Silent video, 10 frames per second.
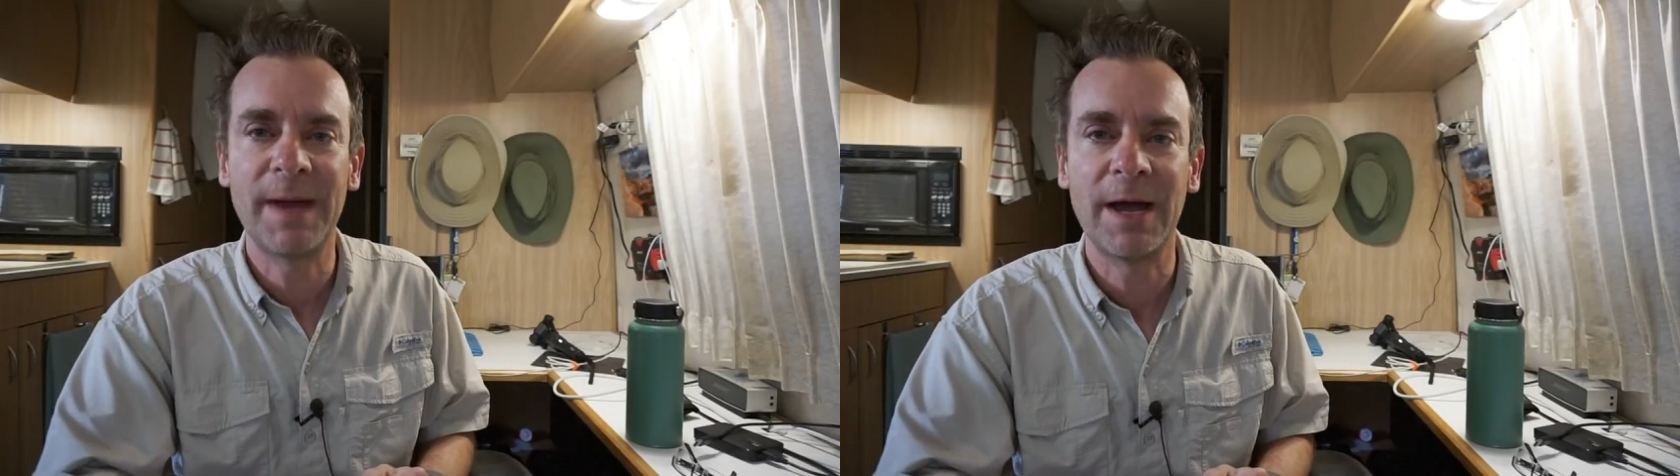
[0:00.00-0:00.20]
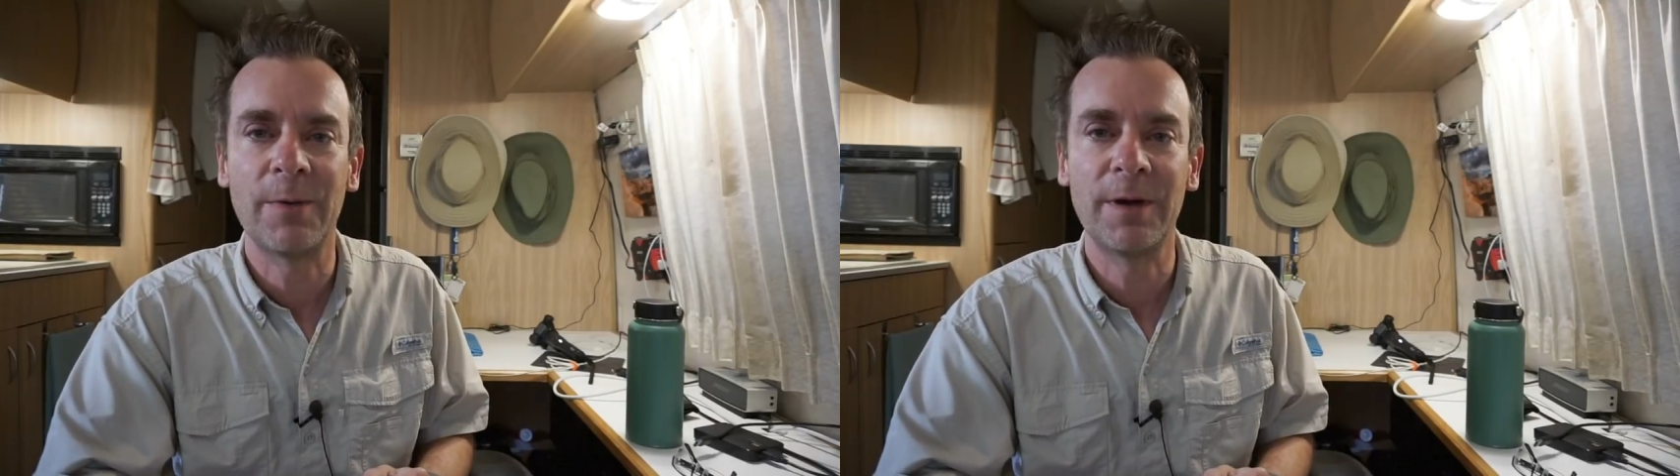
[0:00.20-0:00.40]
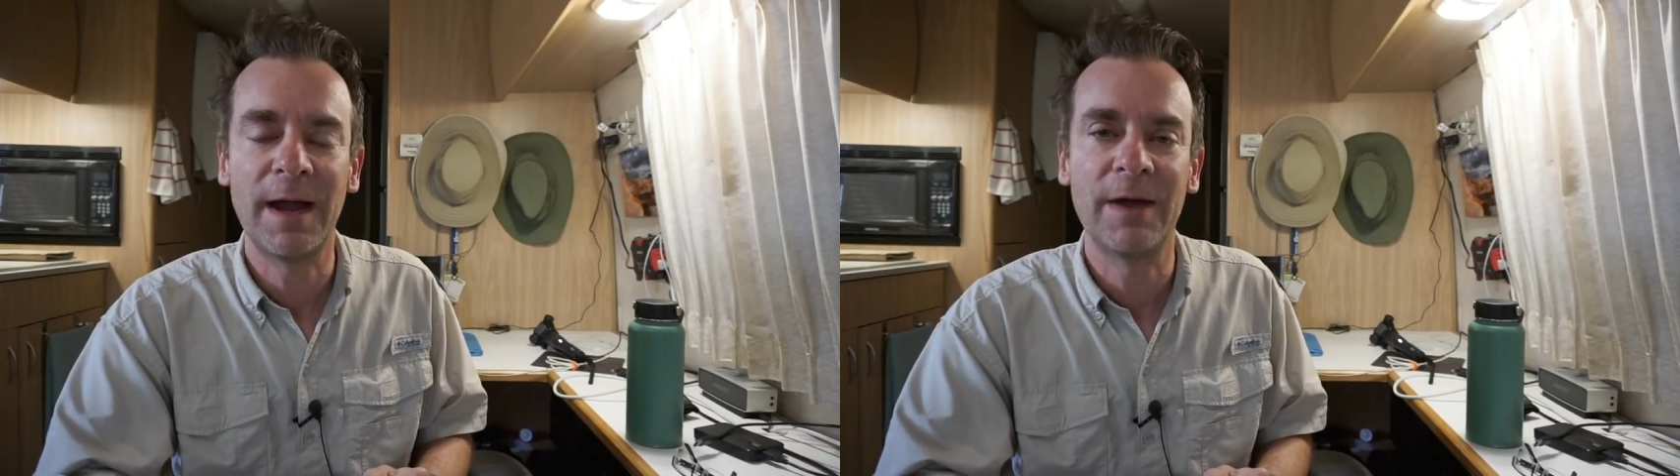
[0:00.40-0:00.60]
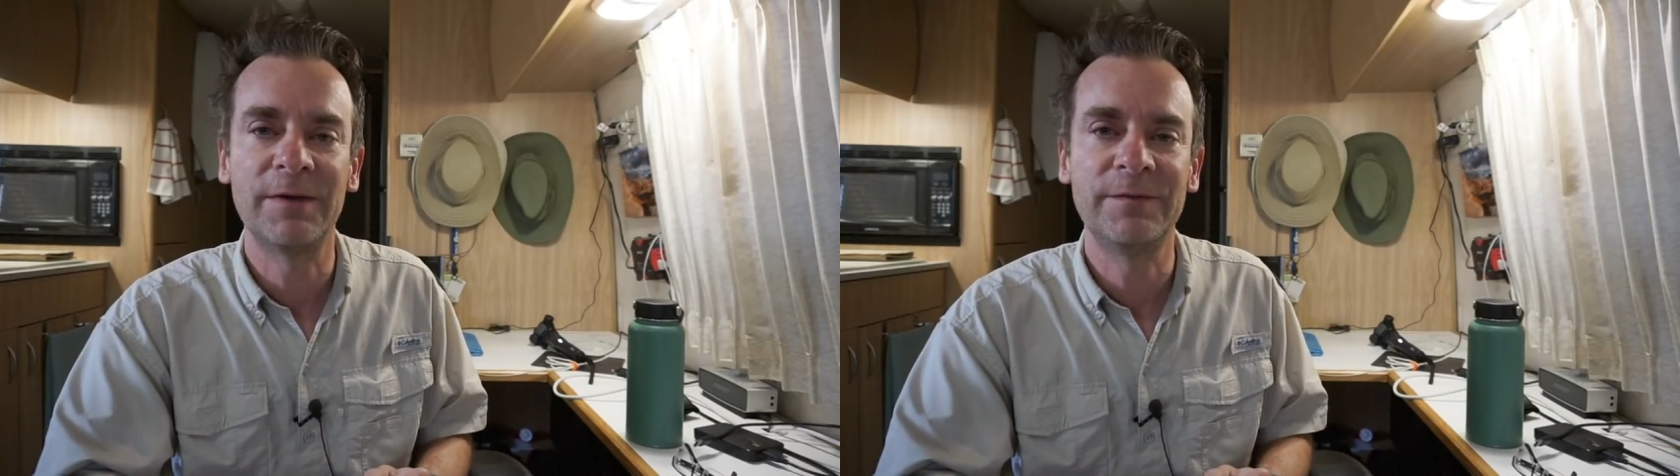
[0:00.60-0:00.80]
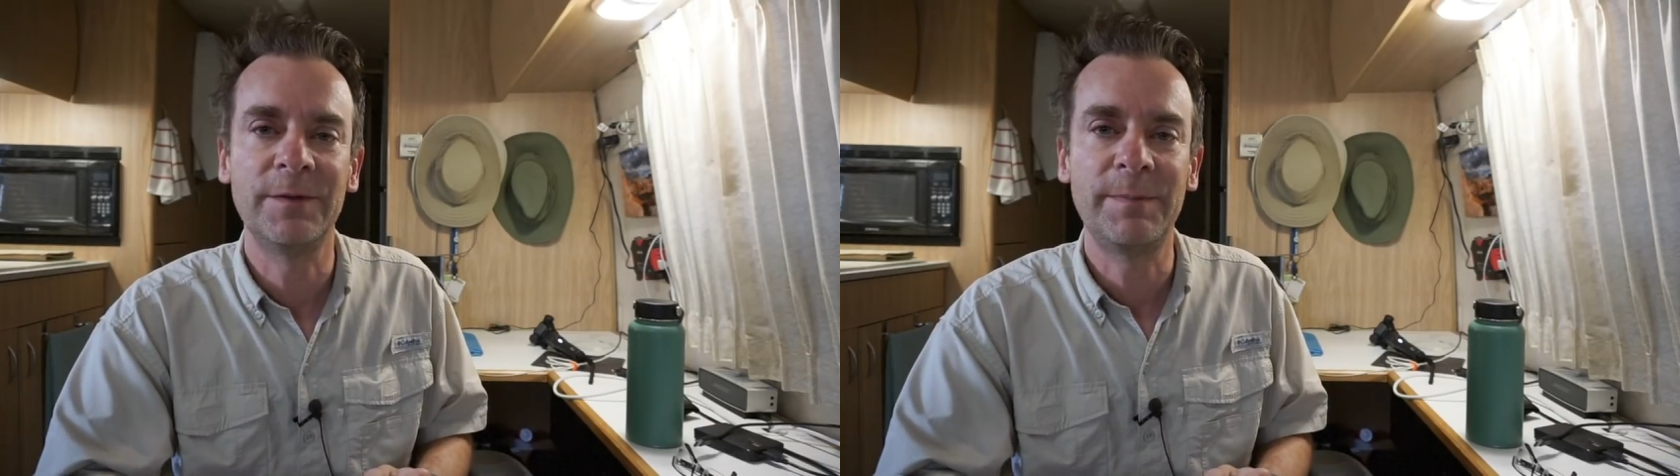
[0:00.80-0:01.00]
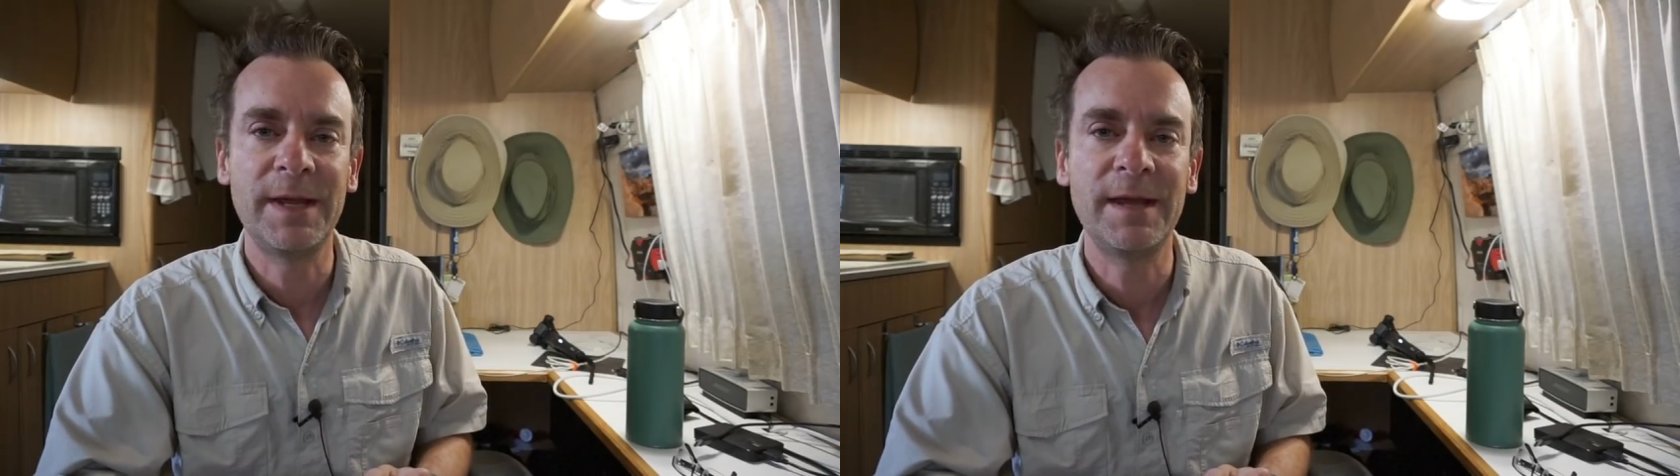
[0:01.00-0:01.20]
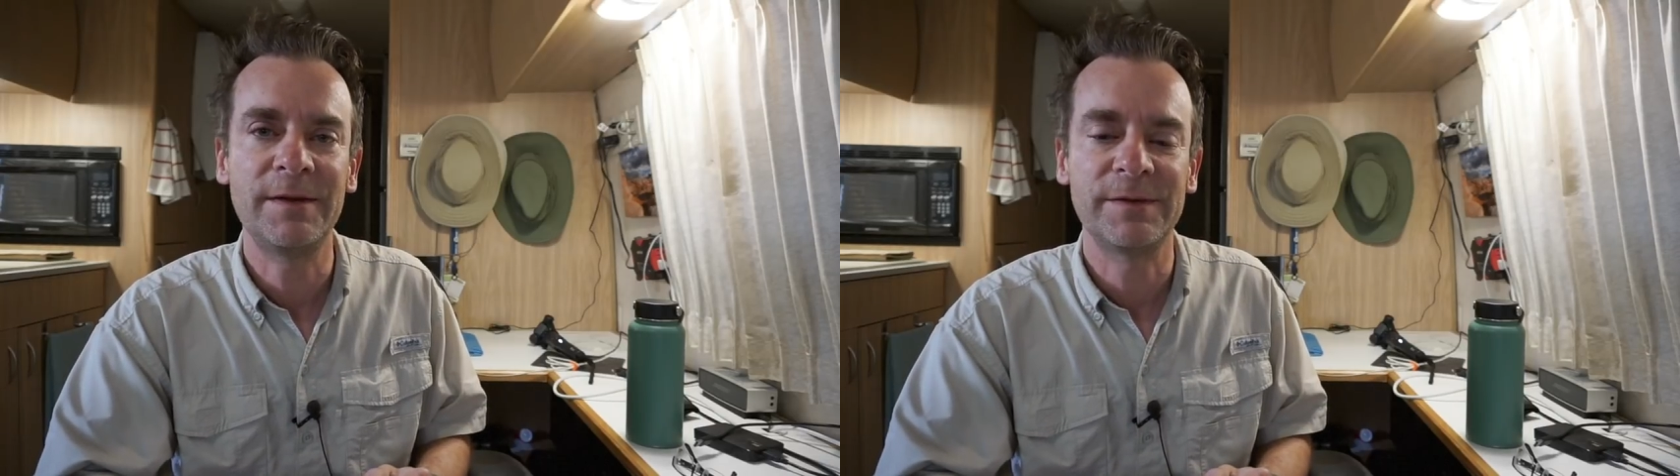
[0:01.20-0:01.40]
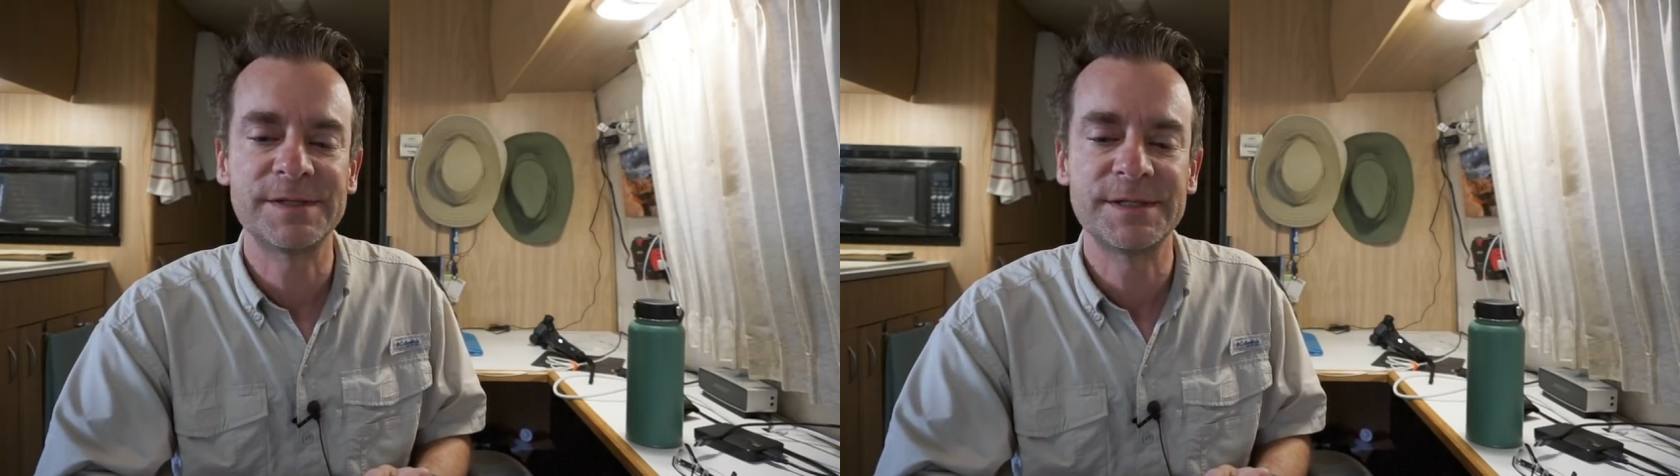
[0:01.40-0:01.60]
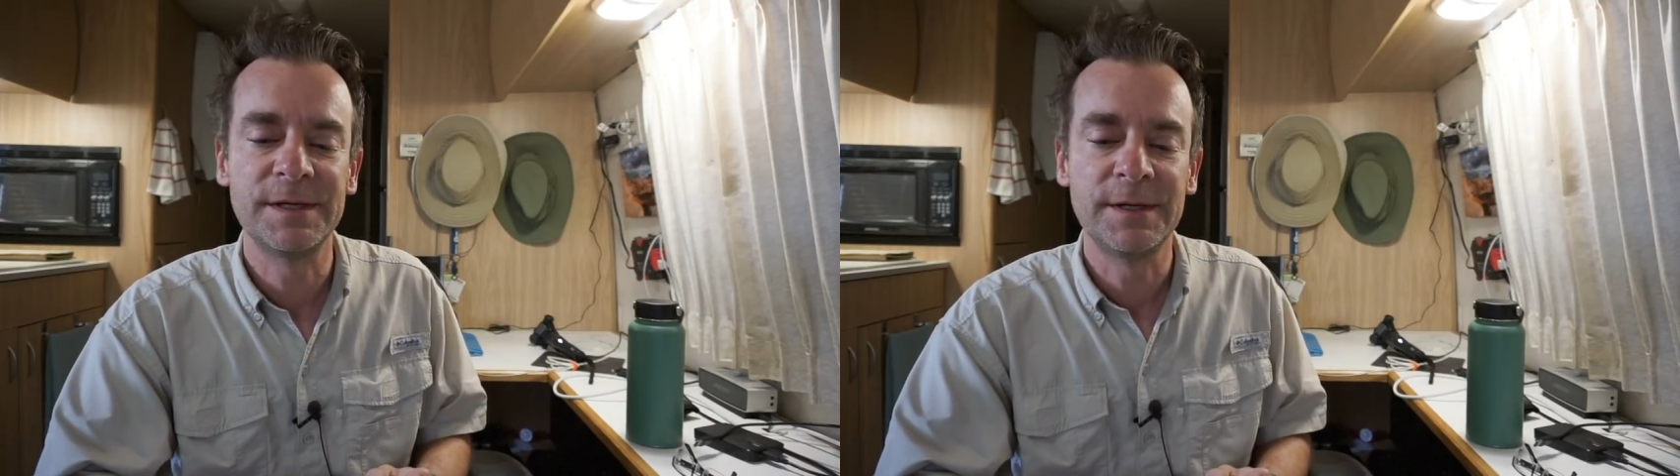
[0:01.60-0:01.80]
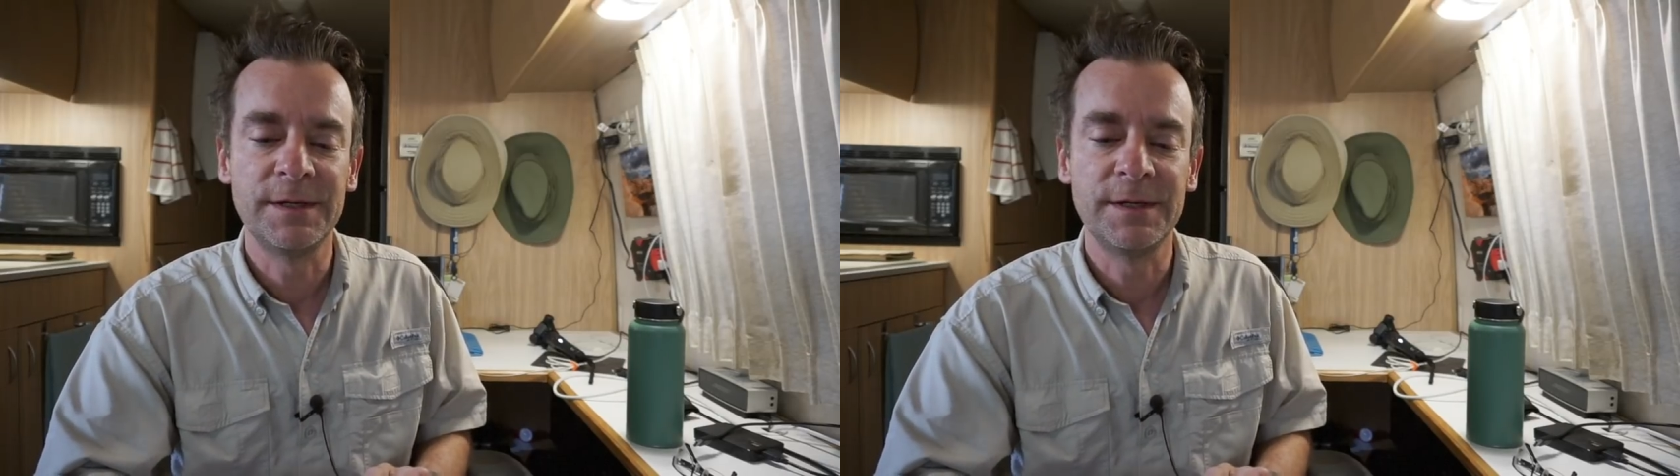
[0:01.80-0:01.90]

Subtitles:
power out of your panels.